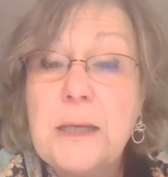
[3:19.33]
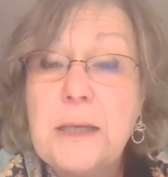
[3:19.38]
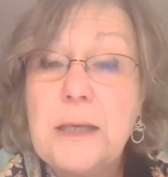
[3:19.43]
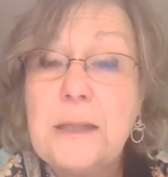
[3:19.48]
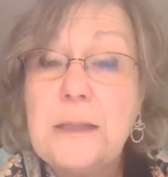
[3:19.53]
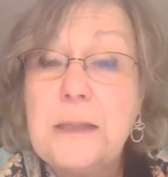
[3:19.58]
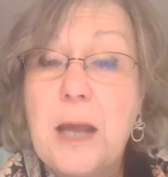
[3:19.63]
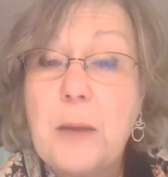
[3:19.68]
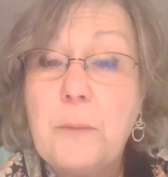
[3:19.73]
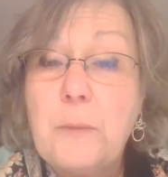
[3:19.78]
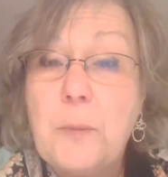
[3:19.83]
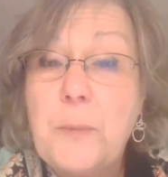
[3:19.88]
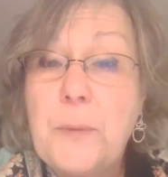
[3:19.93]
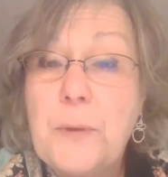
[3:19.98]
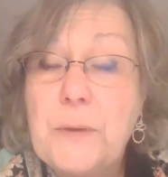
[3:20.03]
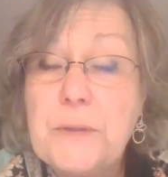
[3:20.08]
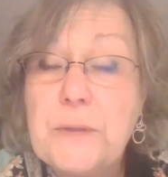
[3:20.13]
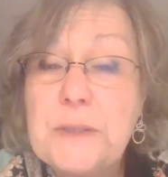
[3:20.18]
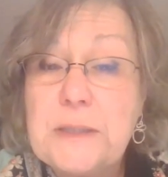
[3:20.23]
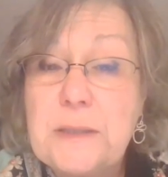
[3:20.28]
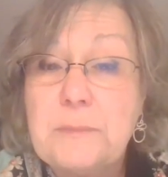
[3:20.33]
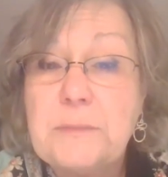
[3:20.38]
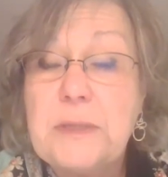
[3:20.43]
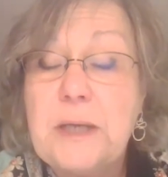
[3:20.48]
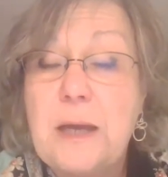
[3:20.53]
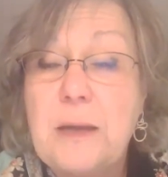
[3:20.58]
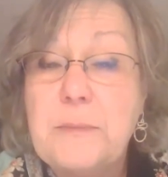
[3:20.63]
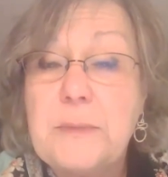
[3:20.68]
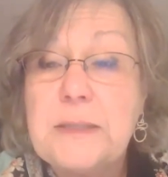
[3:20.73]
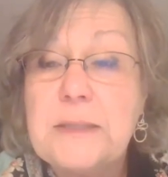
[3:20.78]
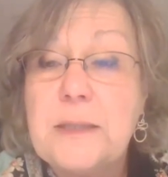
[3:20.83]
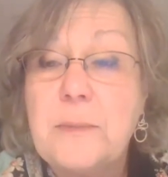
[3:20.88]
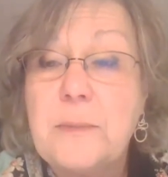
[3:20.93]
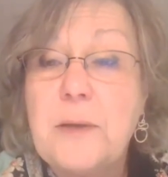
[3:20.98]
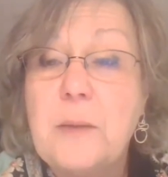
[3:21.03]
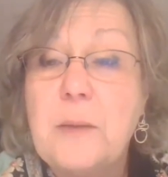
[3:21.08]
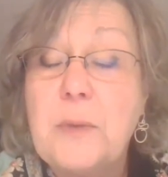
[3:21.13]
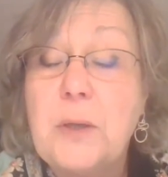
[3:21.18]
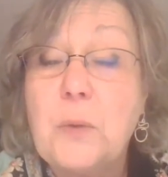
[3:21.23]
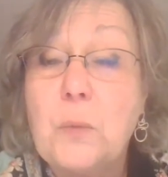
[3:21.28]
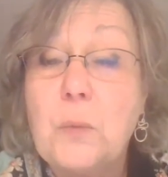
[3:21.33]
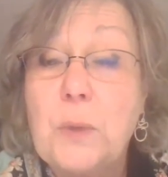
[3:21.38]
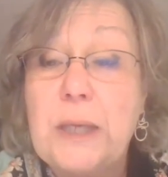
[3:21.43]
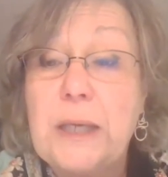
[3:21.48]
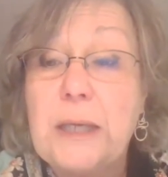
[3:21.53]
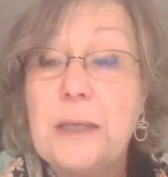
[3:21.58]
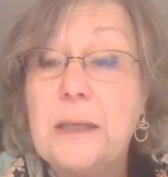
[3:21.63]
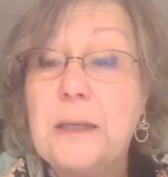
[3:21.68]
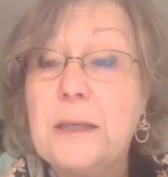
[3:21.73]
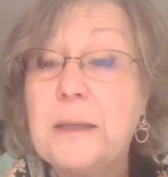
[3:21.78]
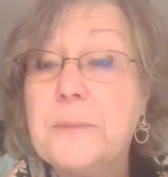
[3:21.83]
and that will post sometime this upcoming week.